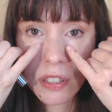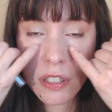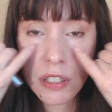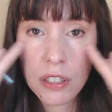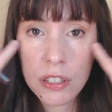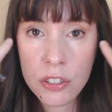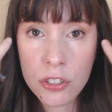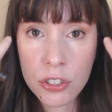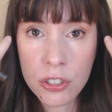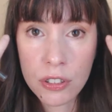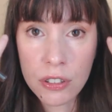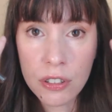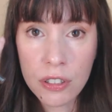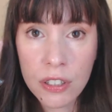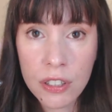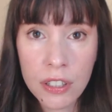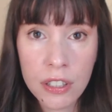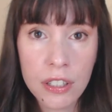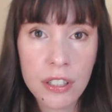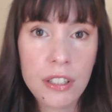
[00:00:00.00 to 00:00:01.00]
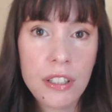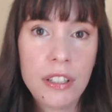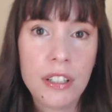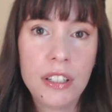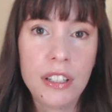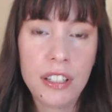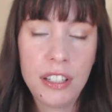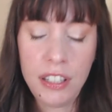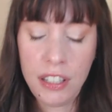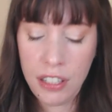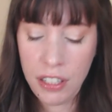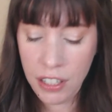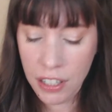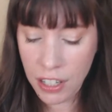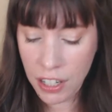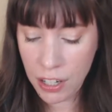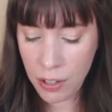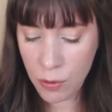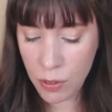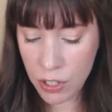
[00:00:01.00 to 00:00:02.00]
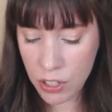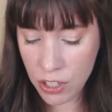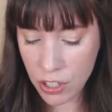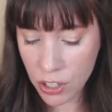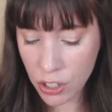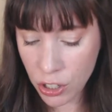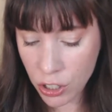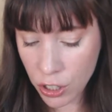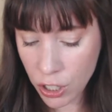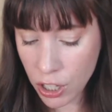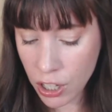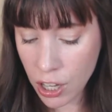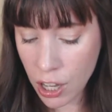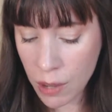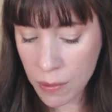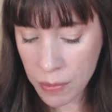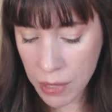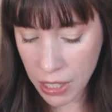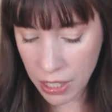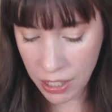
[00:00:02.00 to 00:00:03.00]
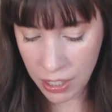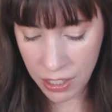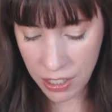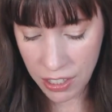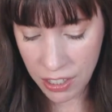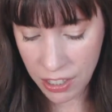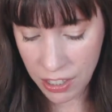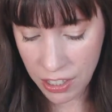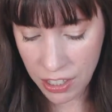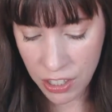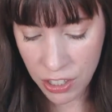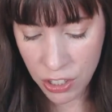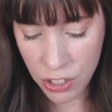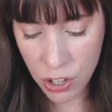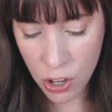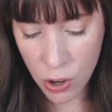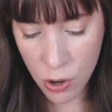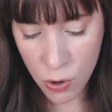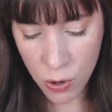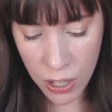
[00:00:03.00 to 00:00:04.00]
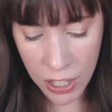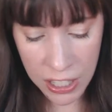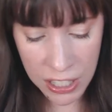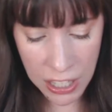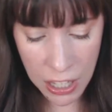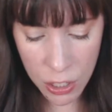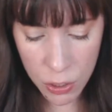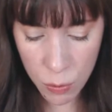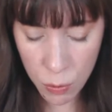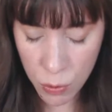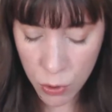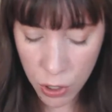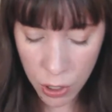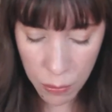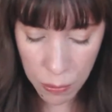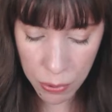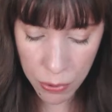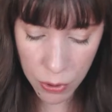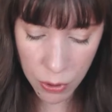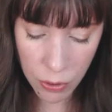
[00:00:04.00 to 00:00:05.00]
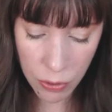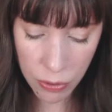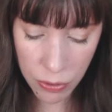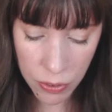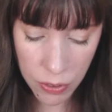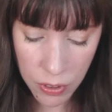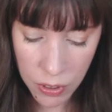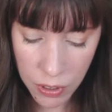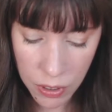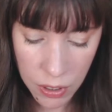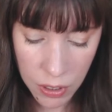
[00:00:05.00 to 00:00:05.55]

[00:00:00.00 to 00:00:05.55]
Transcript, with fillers: and under. And it wasn't a good look on me. So it says waterproof.